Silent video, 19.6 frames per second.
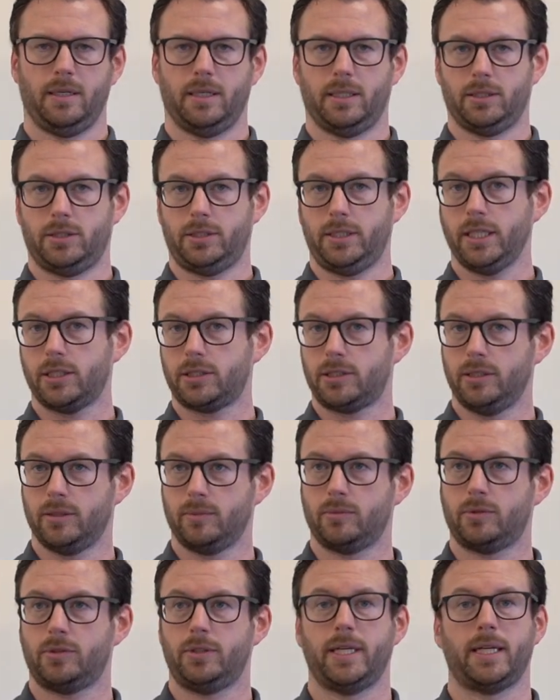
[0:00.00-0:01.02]

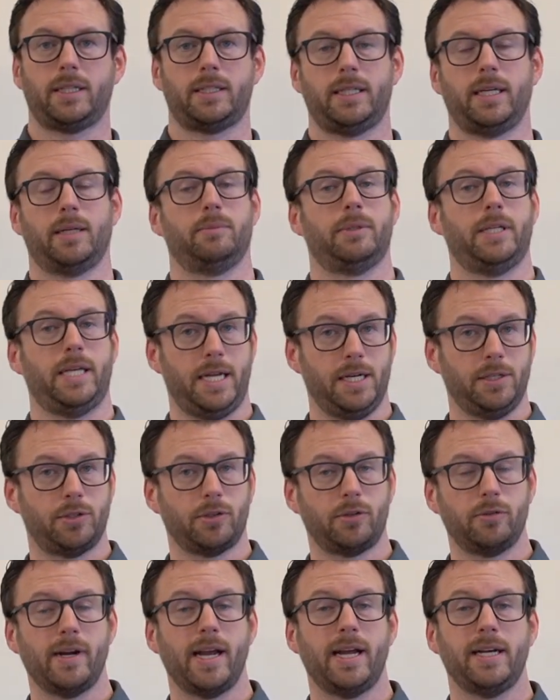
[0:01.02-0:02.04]
systems that can be
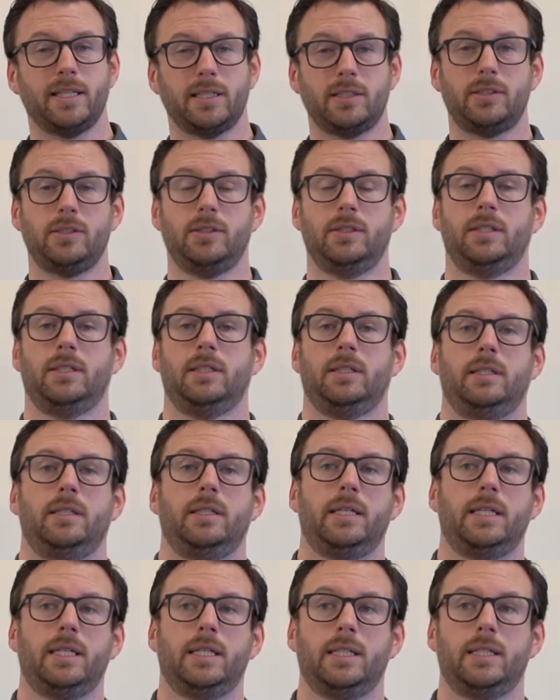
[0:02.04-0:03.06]
integrated
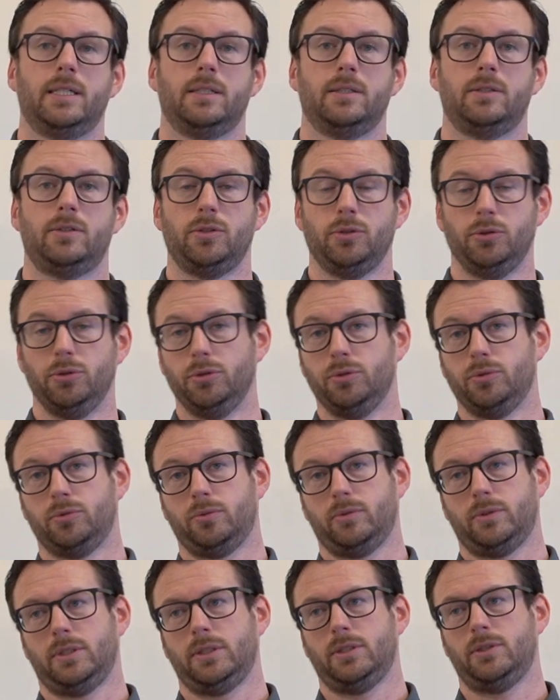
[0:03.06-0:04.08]

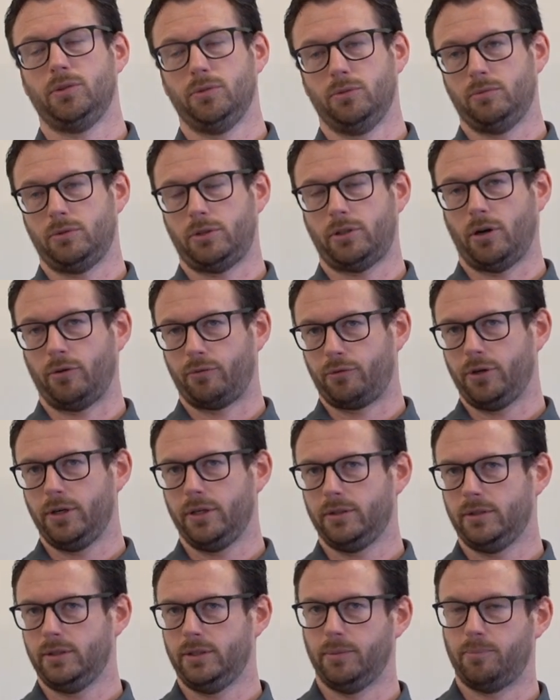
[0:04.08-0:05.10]
to
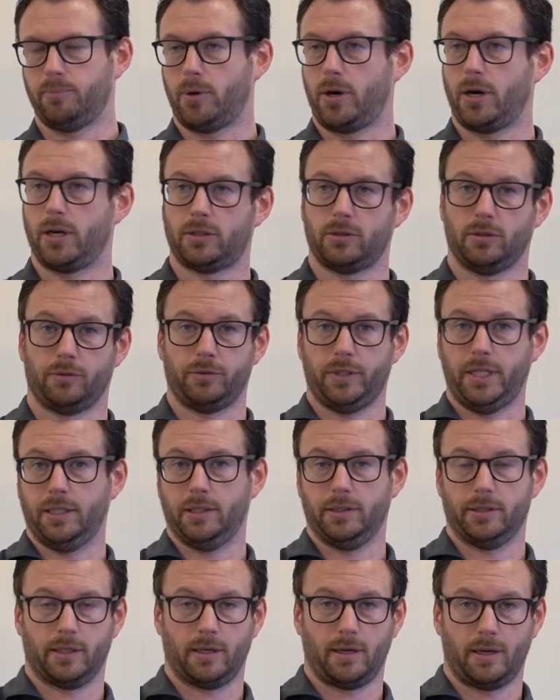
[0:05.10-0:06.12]
cover the part of
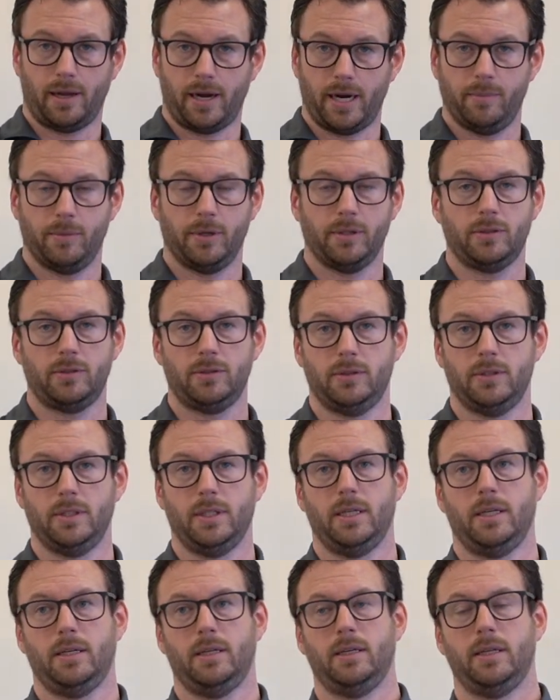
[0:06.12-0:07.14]
either the alignment,
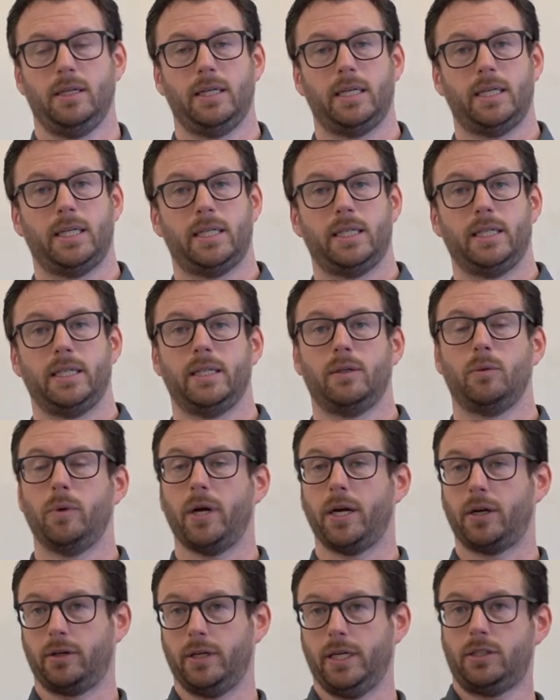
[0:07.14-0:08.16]

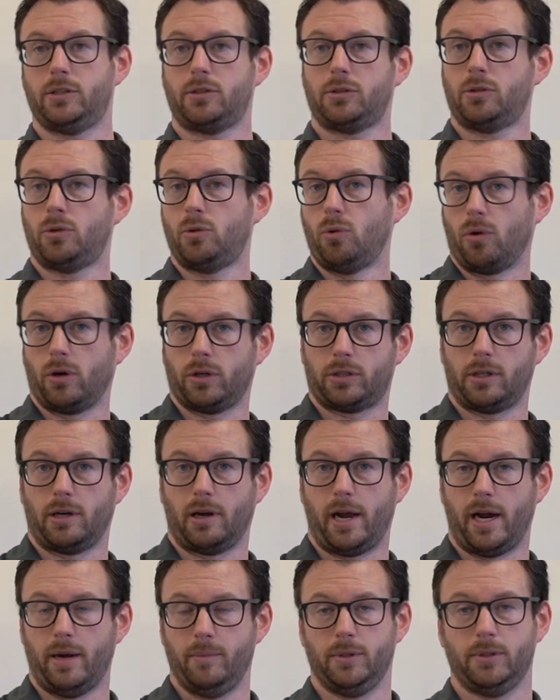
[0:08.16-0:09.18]
whether it's coarse
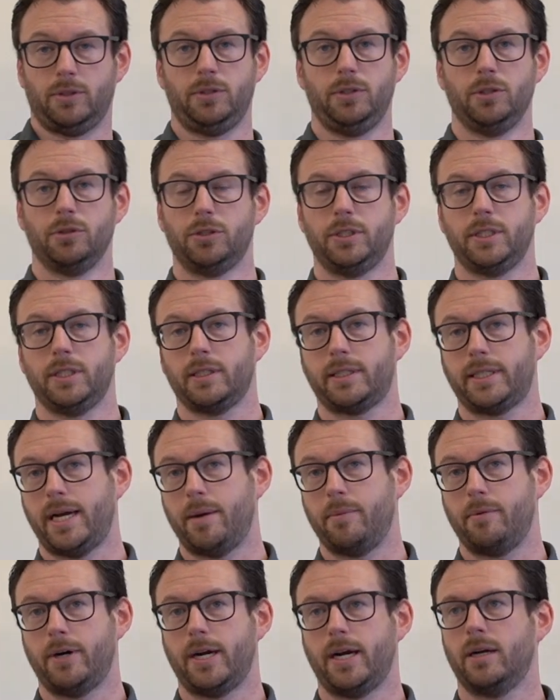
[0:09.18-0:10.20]
alignment using a
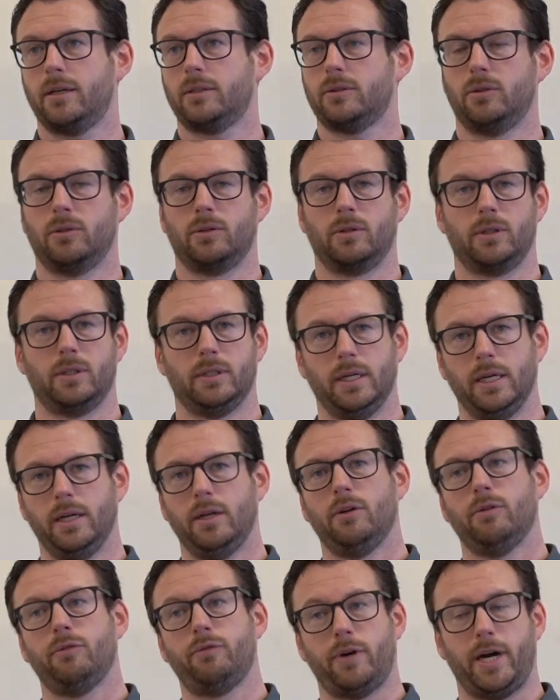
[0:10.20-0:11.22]
camera, or
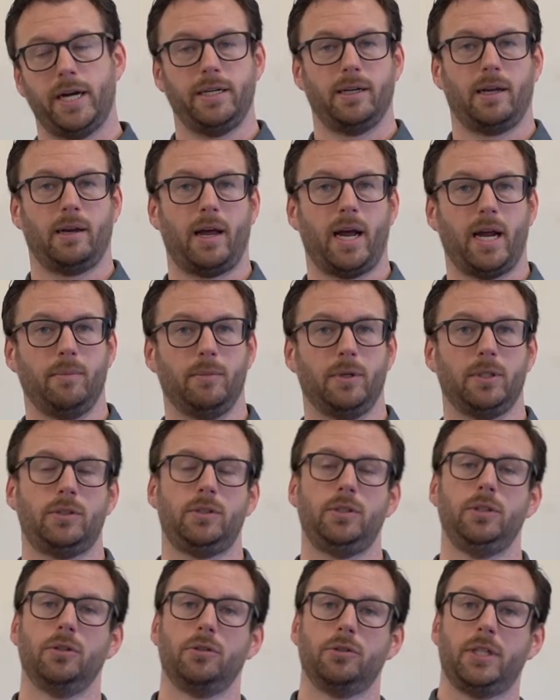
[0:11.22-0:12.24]
fine
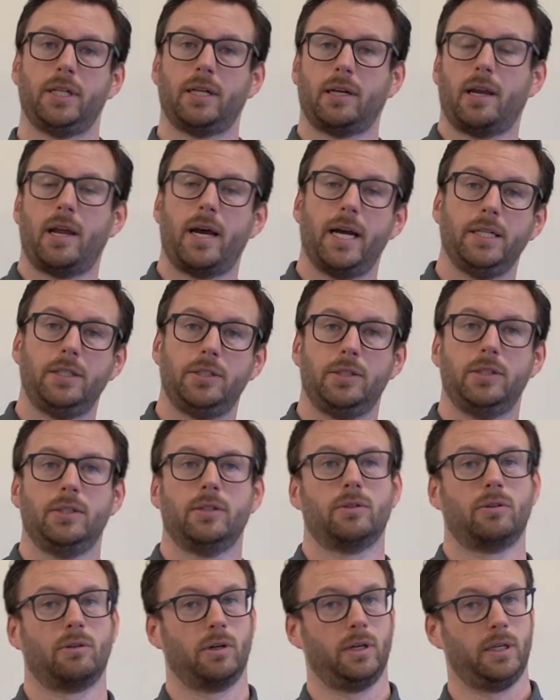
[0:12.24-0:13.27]
alignment using light,
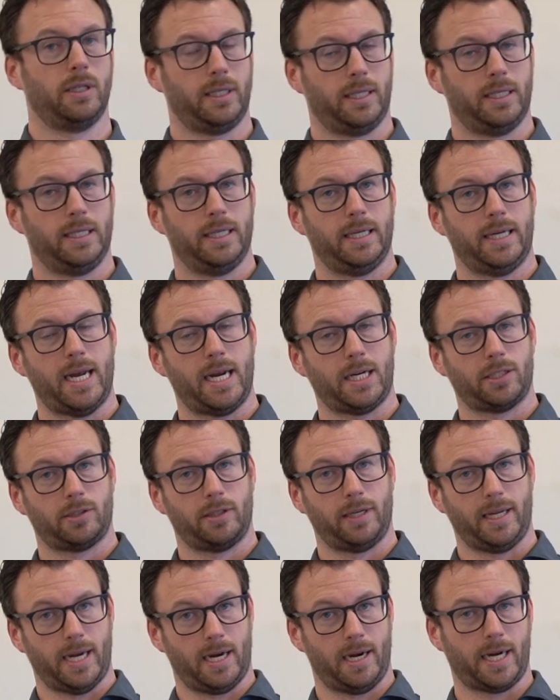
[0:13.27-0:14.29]
or
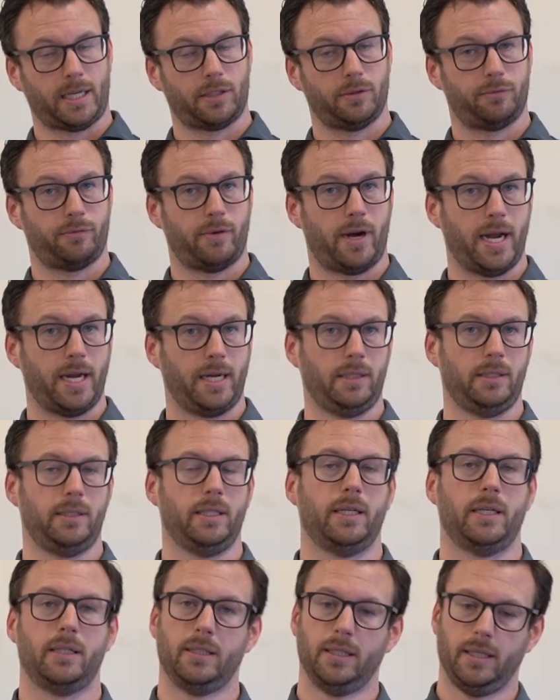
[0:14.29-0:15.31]
actually electrifying
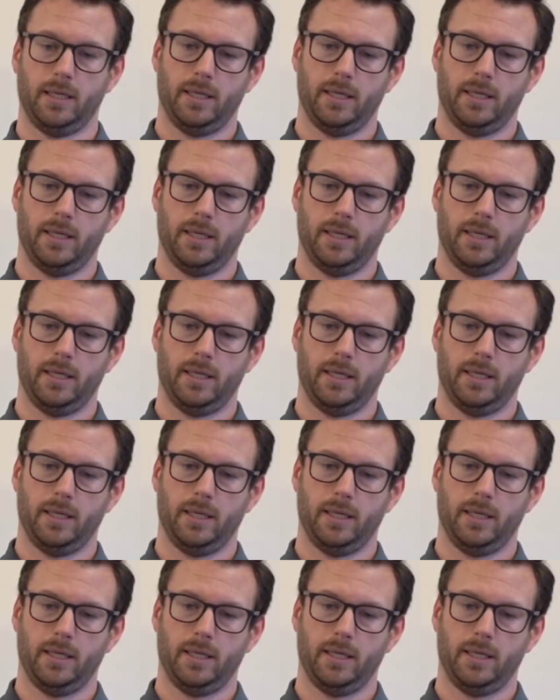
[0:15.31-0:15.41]
the